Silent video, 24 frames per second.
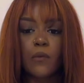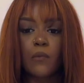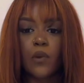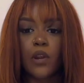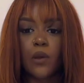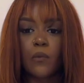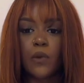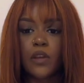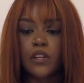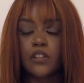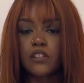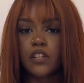when I
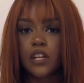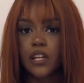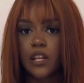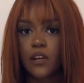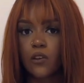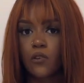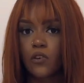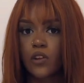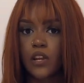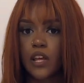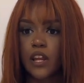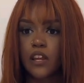went to
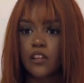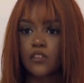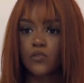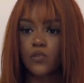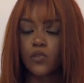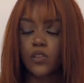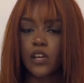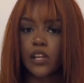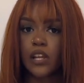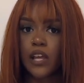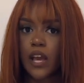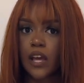click on it and I saw
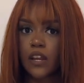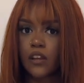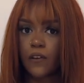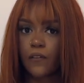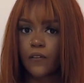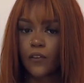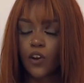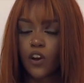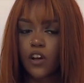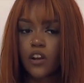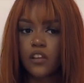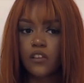that they had other
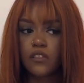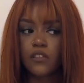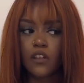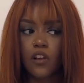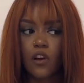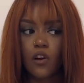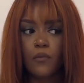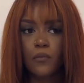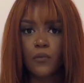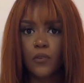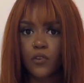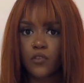colors, like,
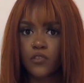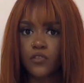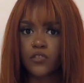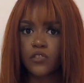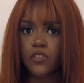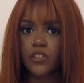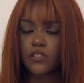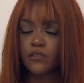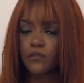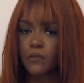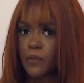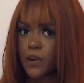oh my gosh,
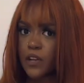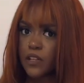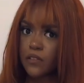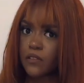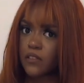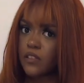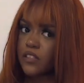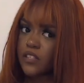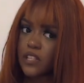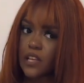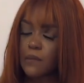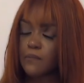this reminds me of
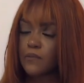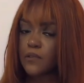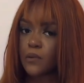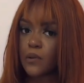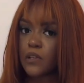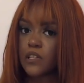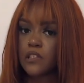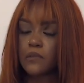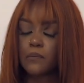the Skims ones.